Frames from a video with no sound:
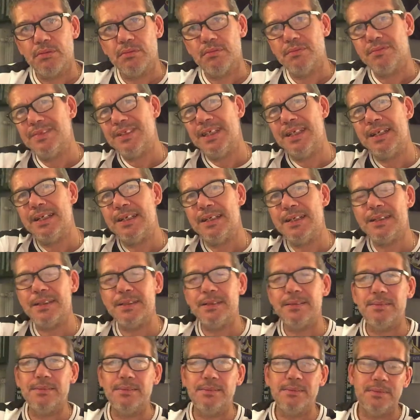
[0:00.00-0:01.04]

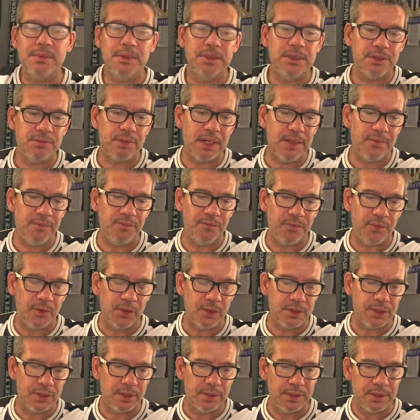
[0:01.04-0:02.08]
with his right
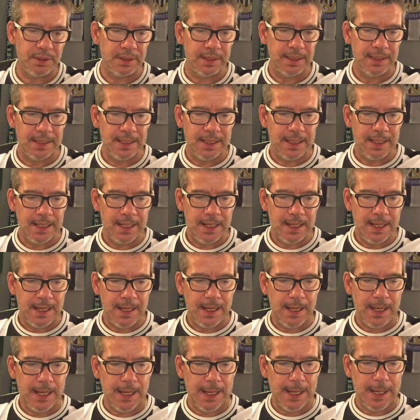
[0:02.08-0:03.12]
foot.
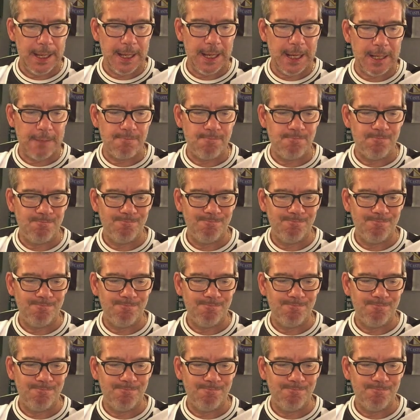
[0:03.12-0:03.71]
I